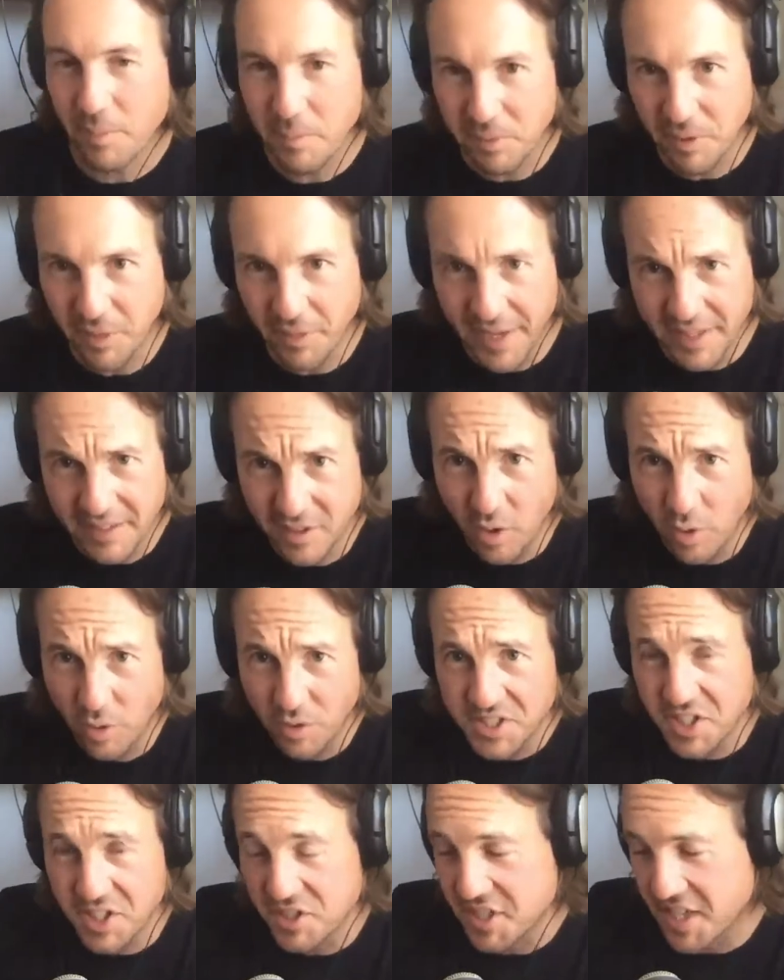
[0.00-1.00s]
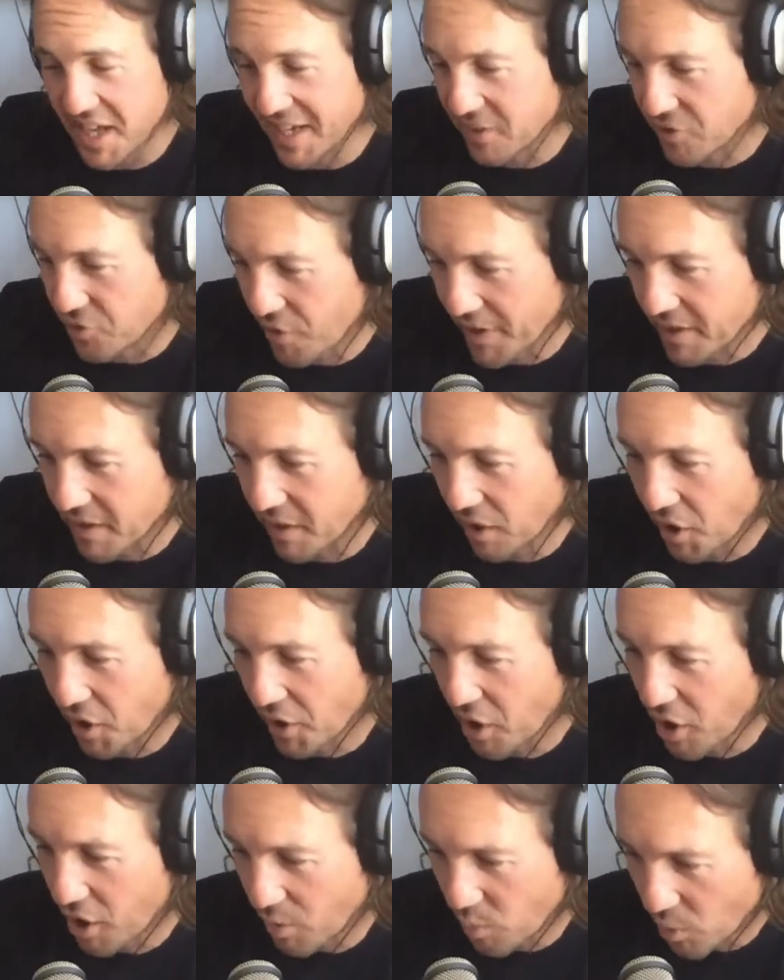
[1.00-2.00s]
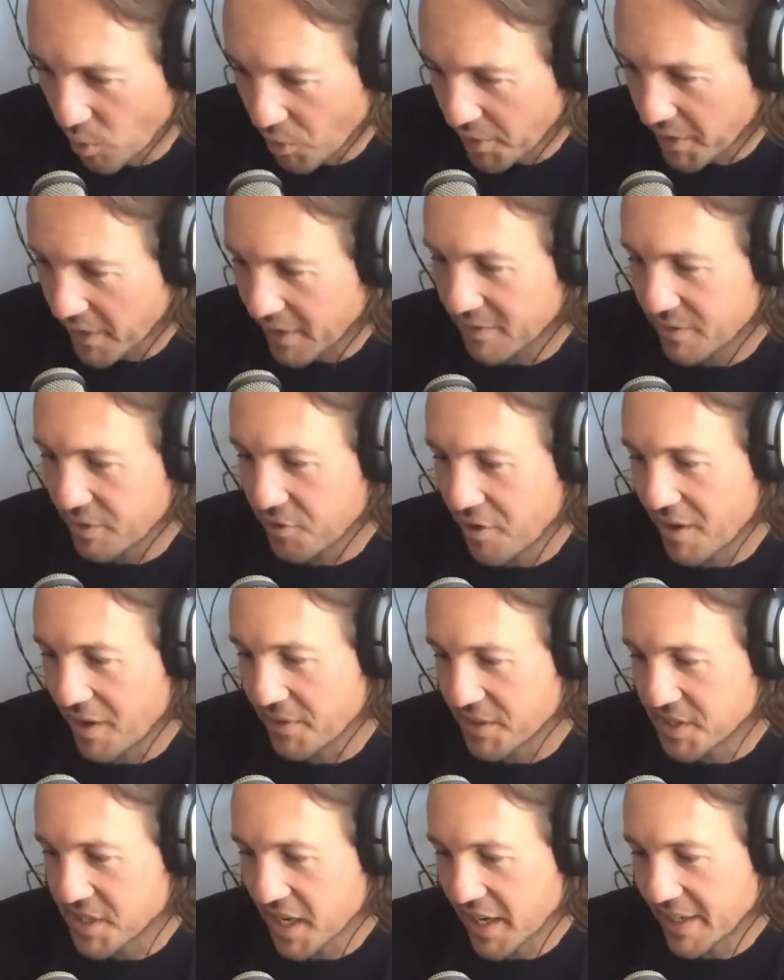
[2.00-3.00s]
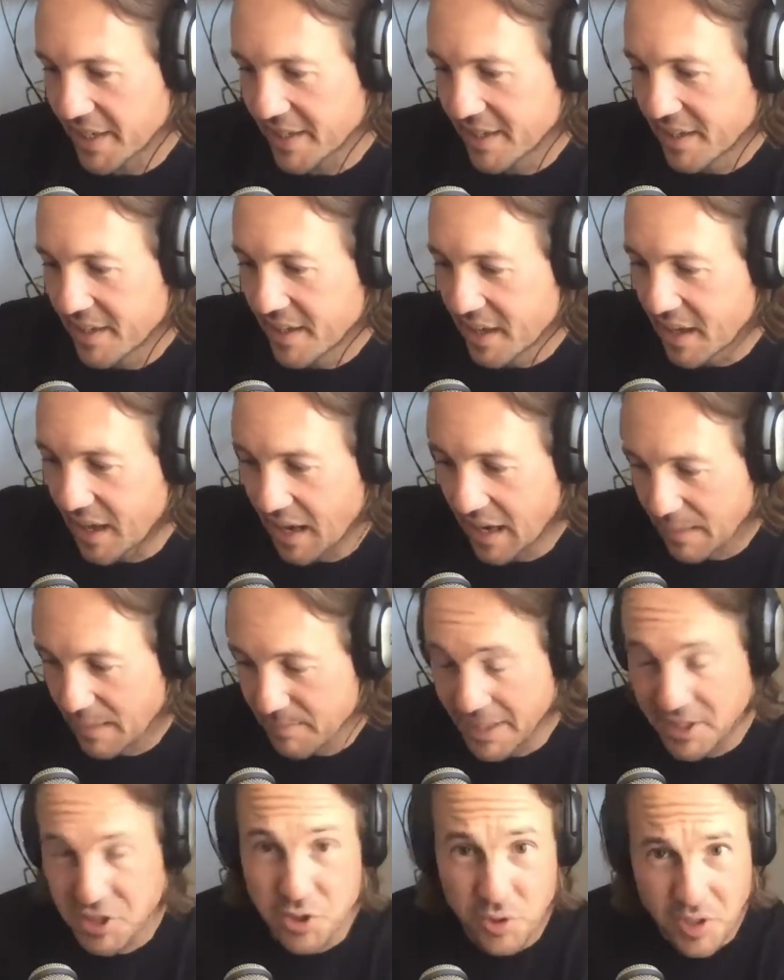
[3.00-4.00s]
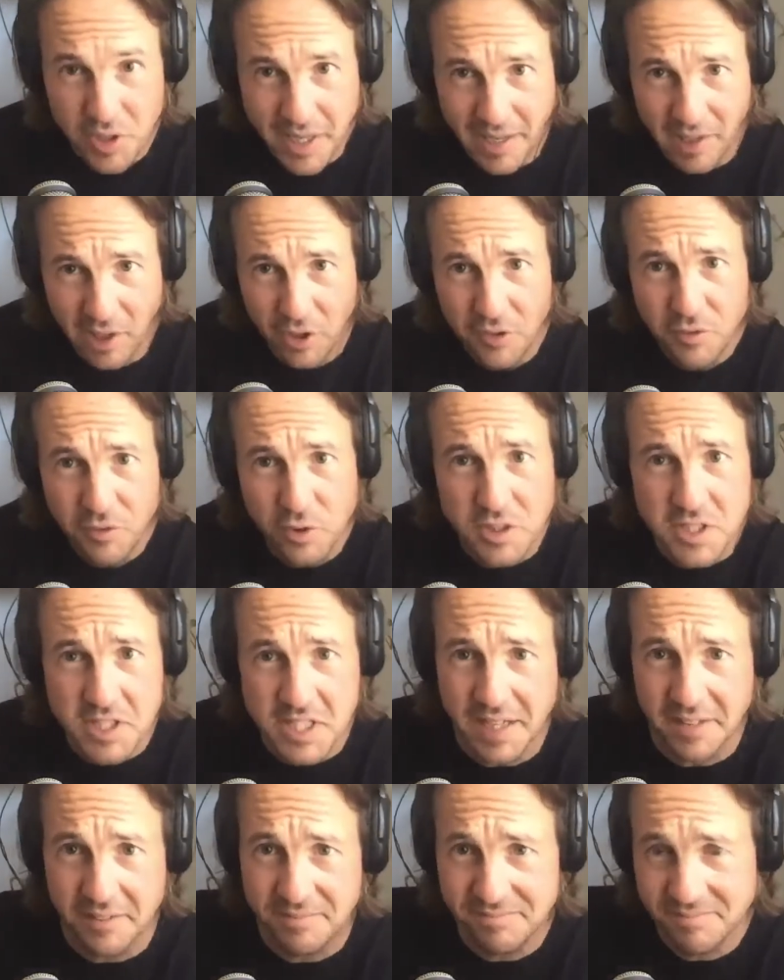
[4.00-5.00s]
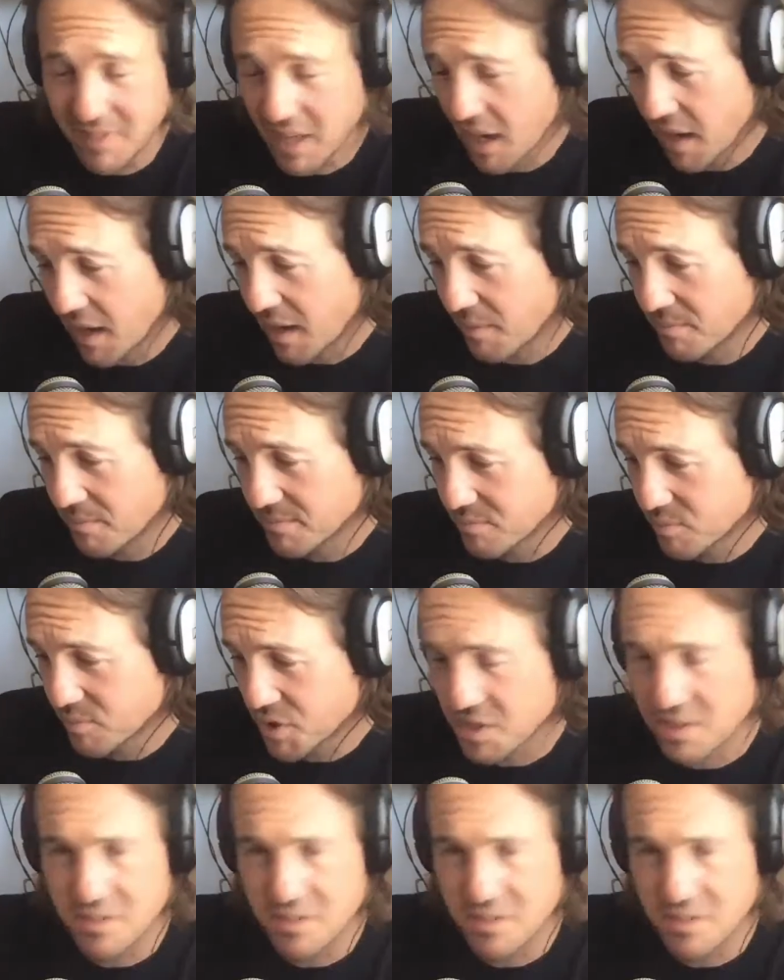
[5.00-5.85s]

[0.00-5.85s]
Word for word: A lot of people then also saying drink a lot of hot water throughout the day. Uh, make sure you get a lot of good sun, um,